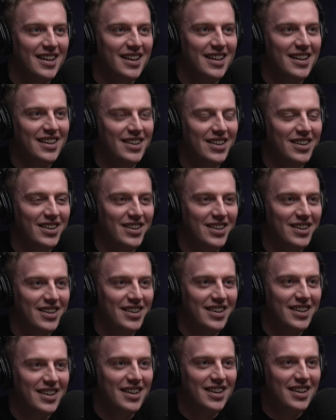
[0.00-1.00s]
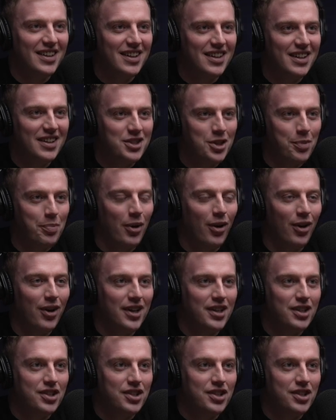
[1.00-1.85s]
You know, supporting.